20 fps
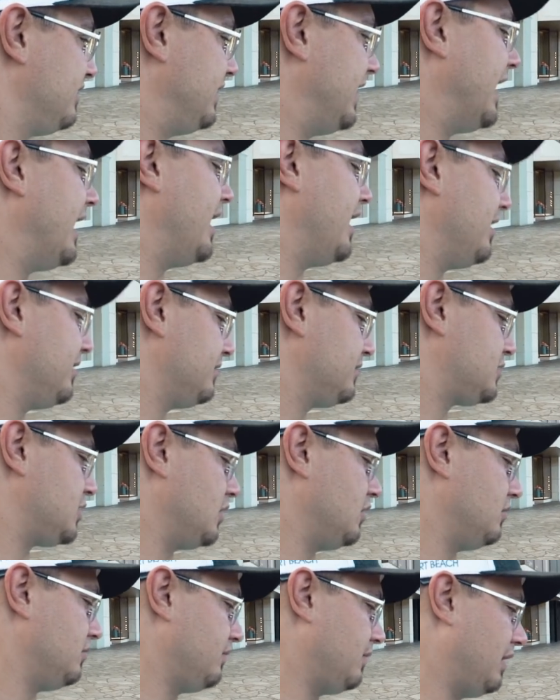Yeah,
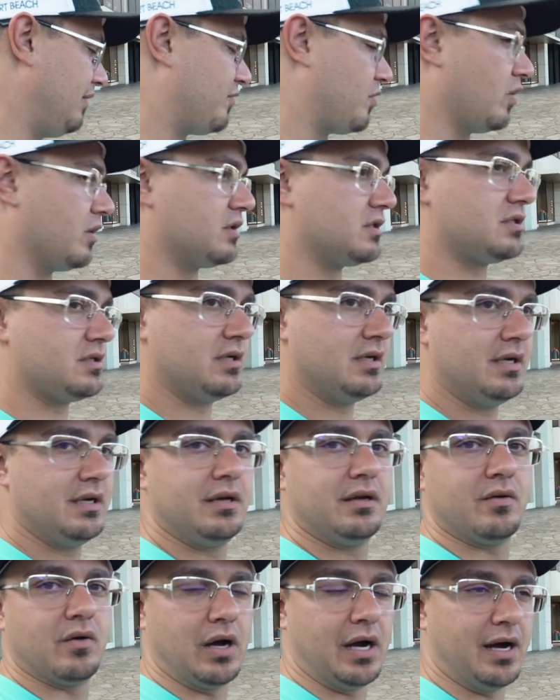so of course
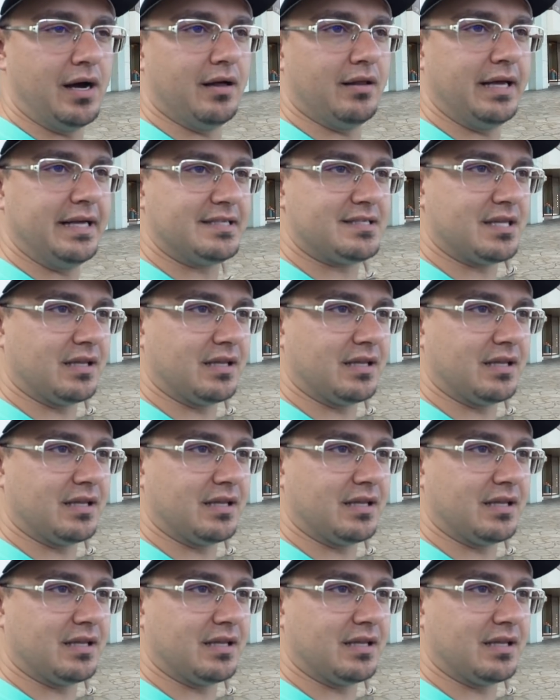it's